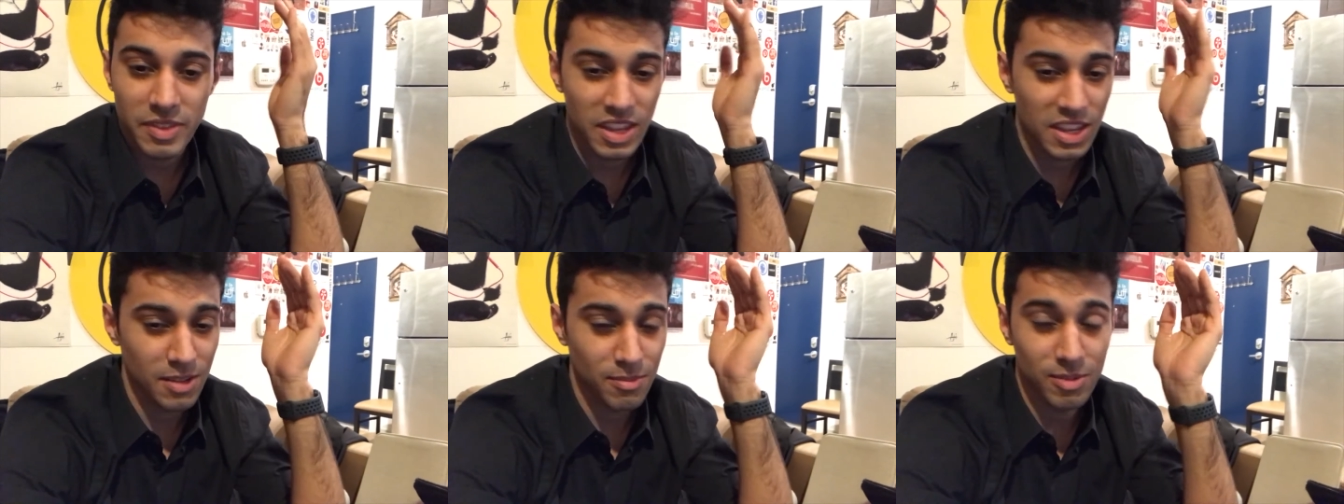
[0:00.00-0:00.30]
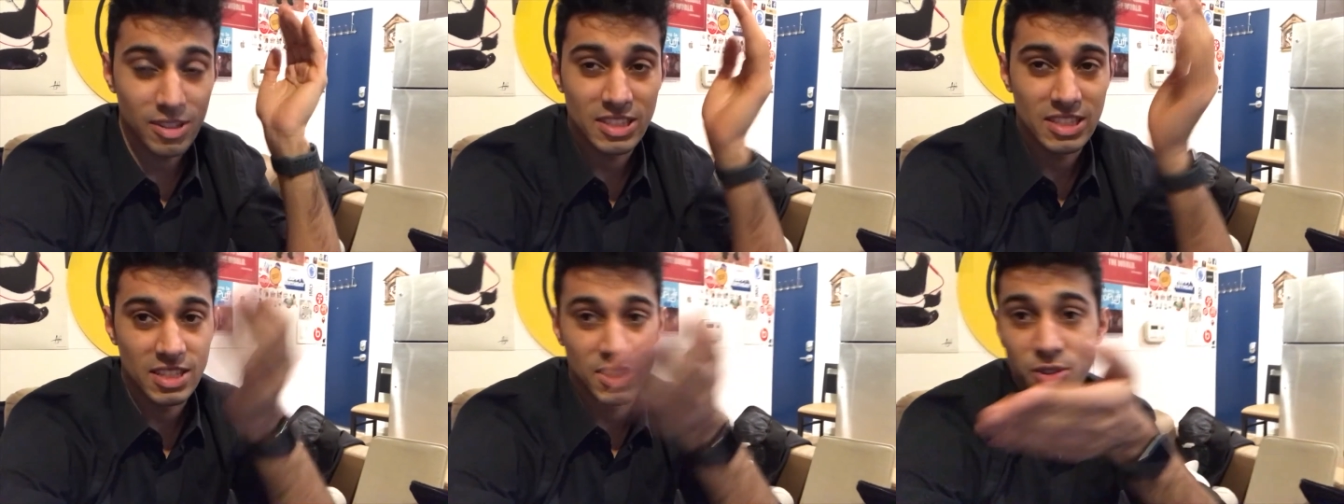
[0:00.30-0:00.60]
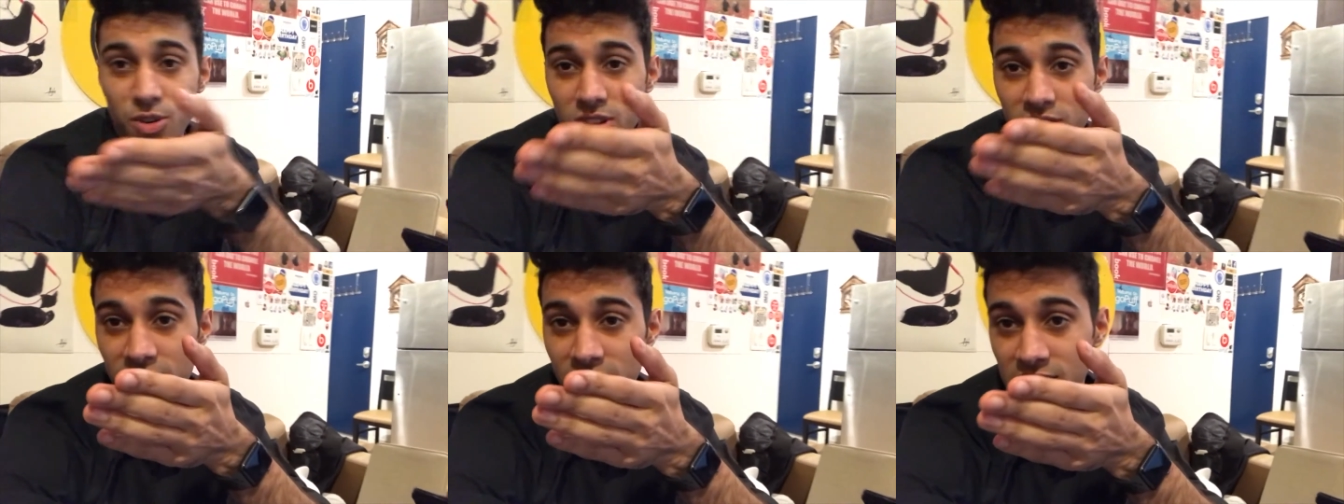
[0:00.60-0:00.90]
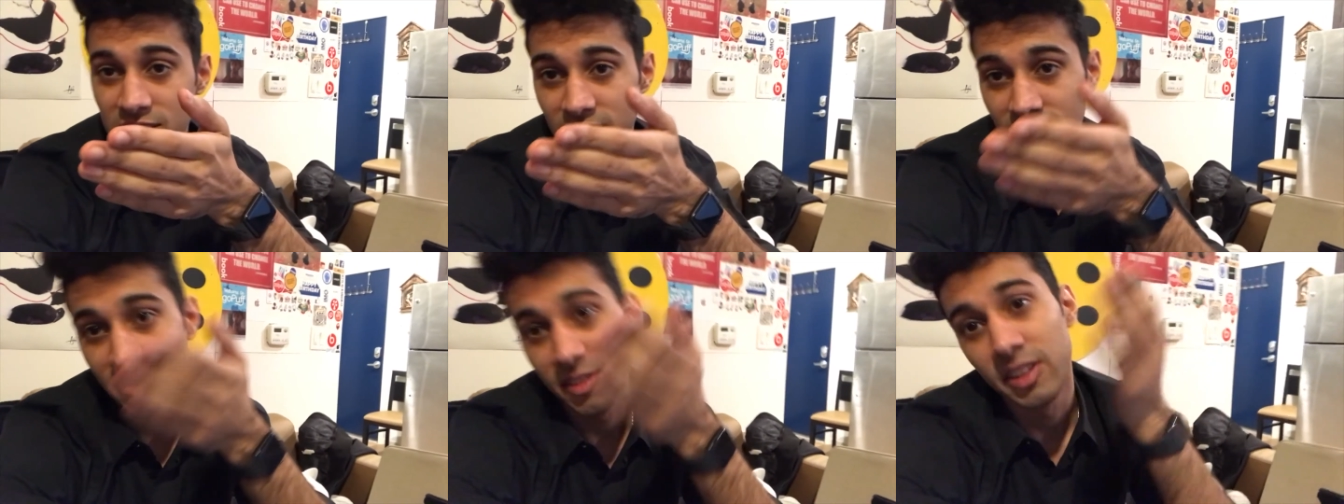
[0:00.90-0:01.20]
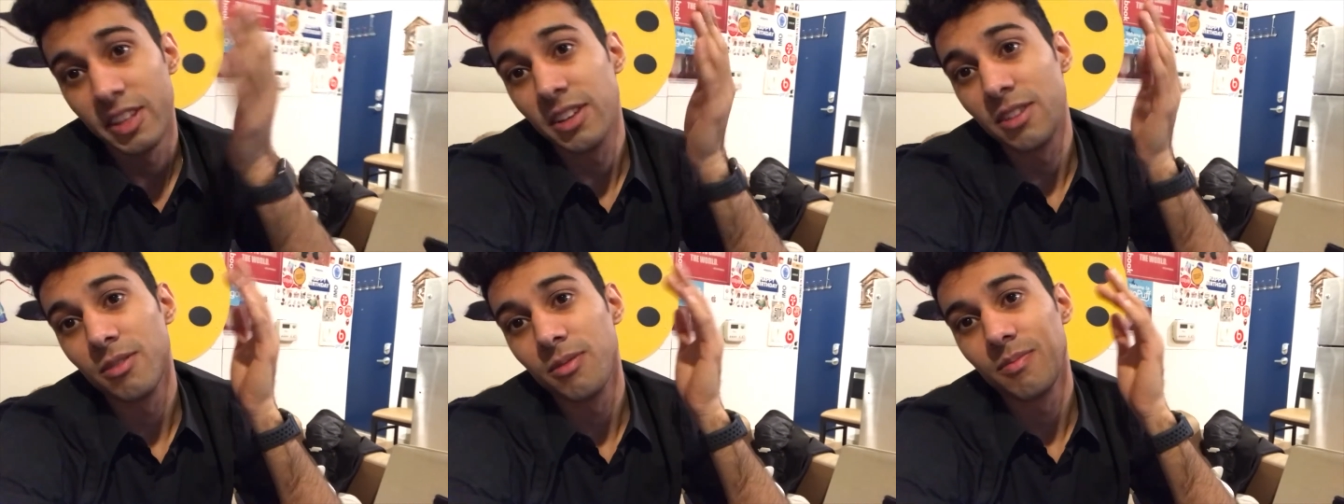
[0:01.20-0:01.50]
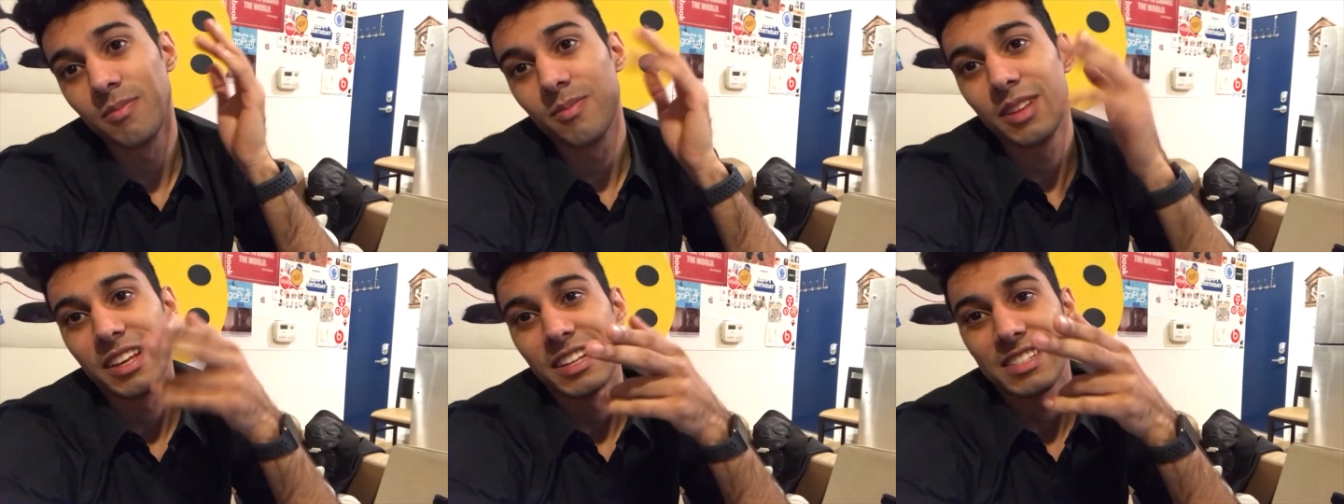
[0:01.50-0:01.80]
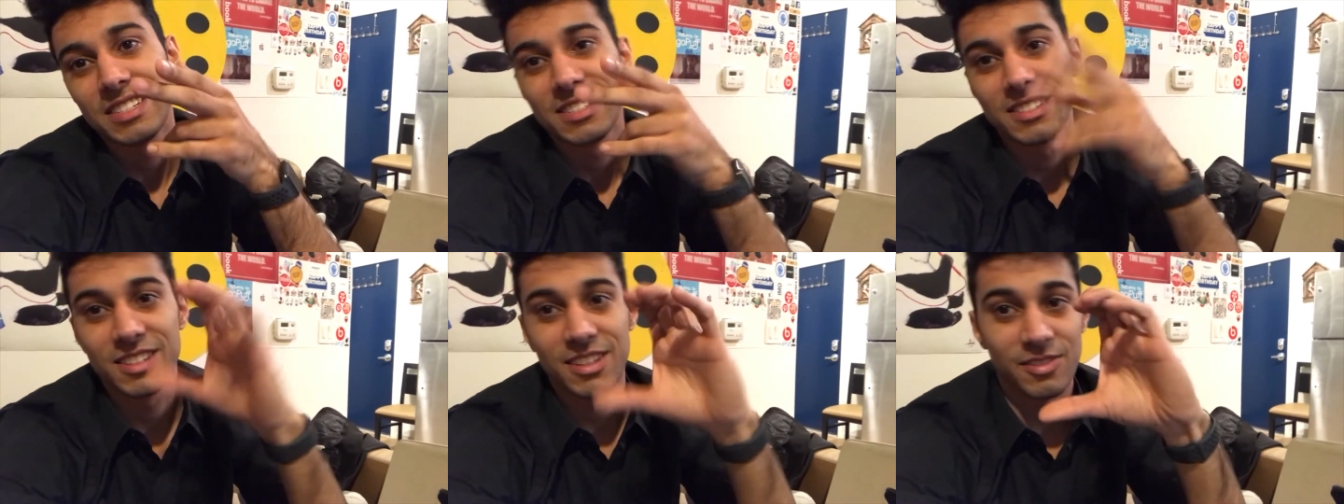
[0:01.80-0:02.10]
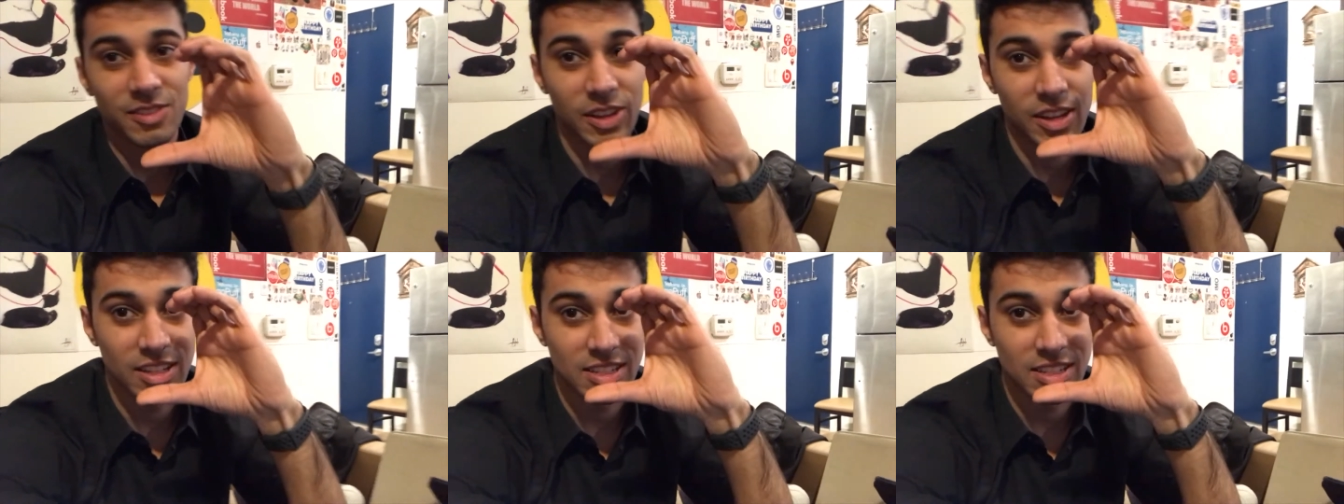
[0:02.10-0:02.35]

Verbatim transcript: and please ignore the rest of the video. Thanks, love you